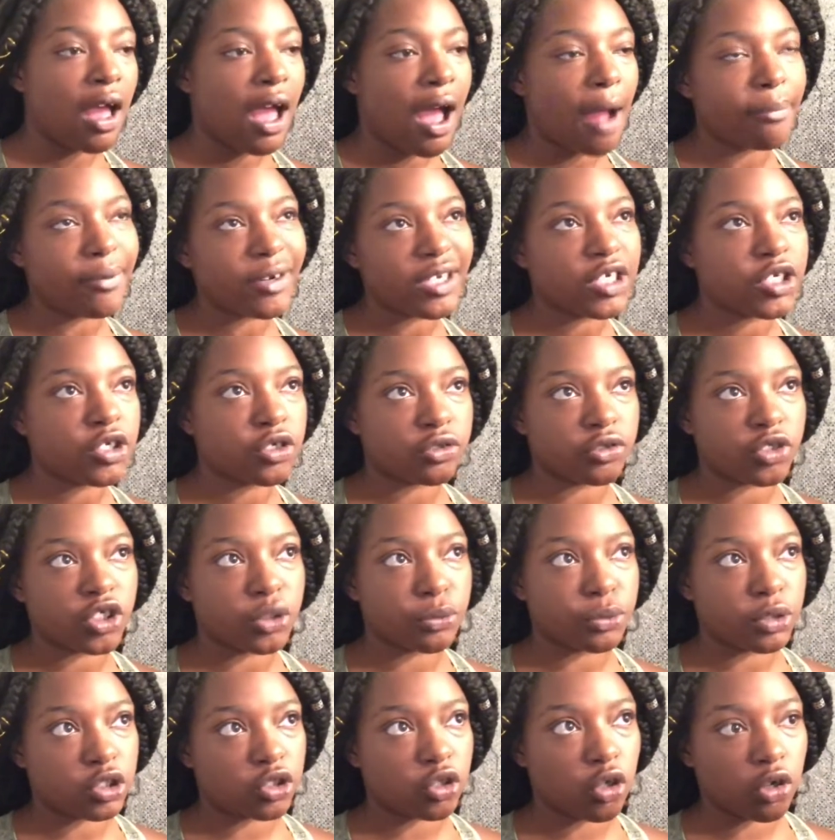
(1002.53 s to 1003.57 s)
I'm pretty sure if she
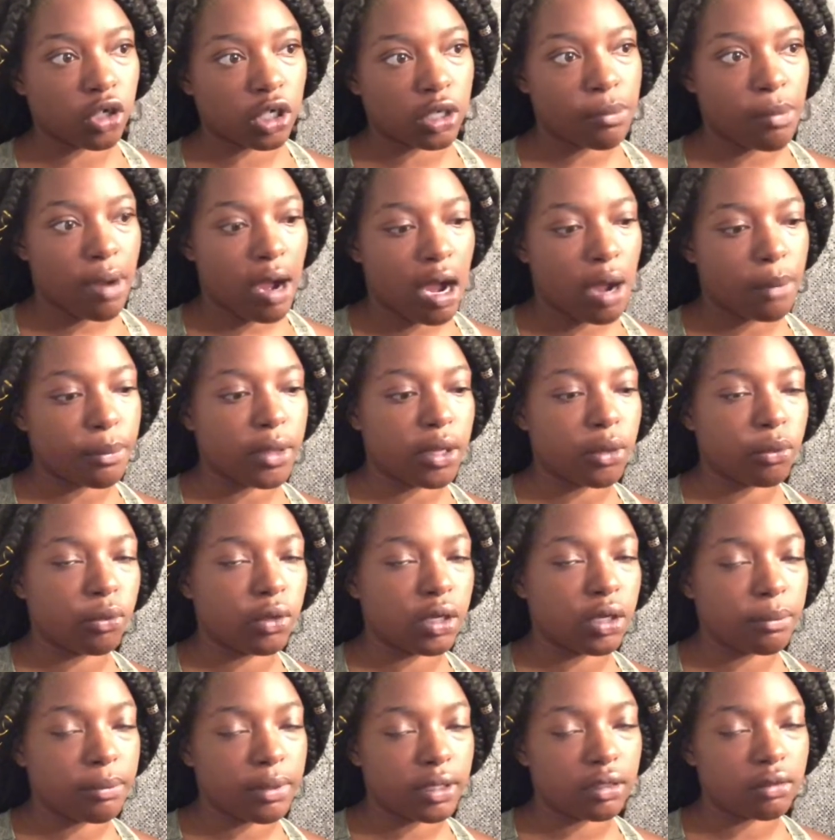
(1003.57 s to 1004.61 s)
would have told her mom, it
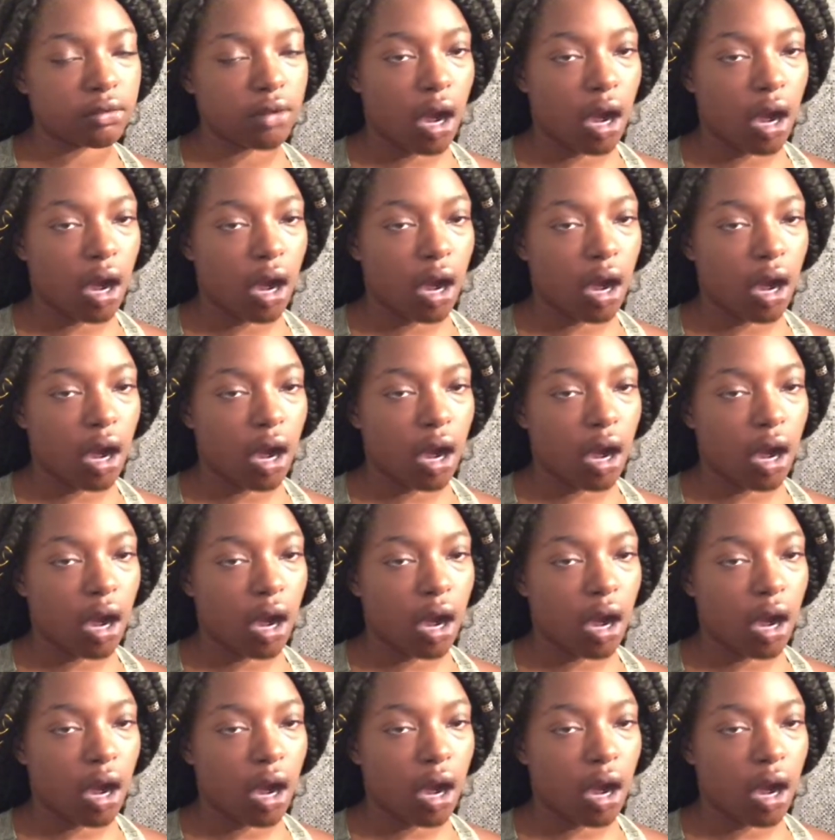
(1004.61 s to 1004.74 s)
would have been